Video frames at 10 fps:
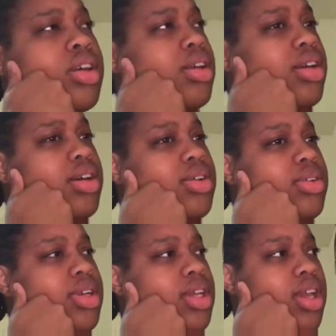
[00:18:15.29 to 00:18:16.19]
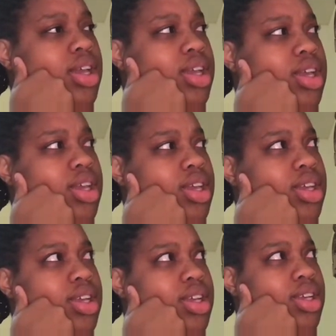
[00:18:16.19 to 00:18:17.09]

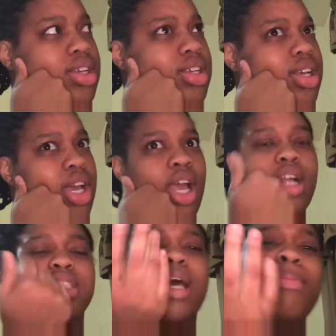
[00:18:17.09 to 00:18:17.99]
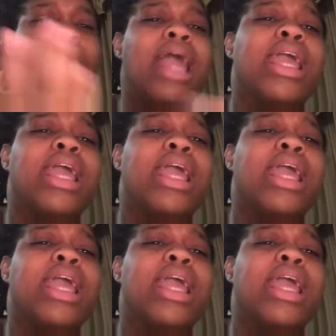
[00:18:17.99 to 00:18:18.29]
okay. Cause I'm like,